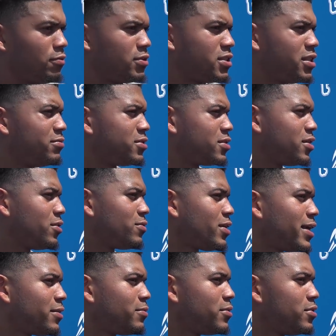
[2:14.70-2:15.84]
Receivers don't
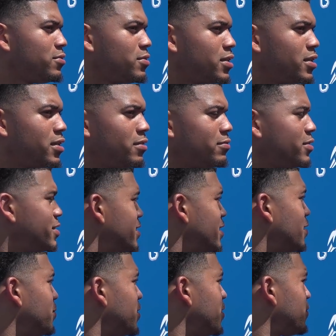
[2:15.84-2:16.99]
like when you really
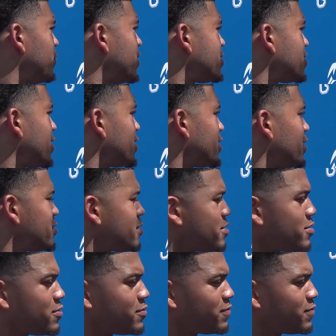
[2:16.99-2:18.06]
get up in their face like that. So,